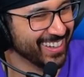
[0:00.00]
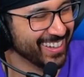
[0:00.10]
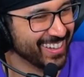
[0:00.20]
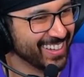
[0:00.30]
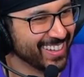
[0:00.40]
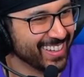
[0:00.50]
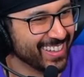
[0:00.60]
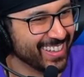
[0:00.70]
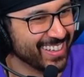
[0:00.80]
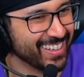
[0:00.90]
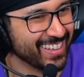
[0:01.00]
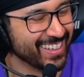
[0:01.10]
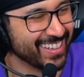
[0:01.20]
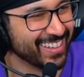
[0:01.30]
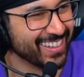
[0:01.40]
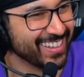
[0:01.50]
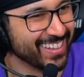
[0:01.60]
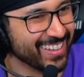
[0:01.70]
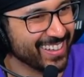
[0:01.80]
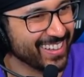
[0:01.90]

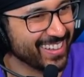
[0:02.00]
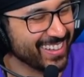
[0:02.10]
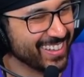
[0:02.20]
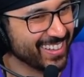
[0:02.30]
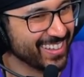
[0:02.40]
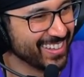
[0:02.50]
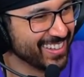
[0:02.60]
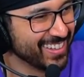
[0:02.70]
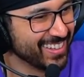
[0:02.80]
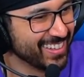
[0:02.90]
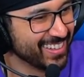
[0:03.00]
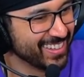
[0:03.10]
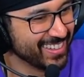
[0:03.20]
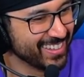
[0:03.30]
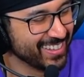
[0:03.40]
[no speech]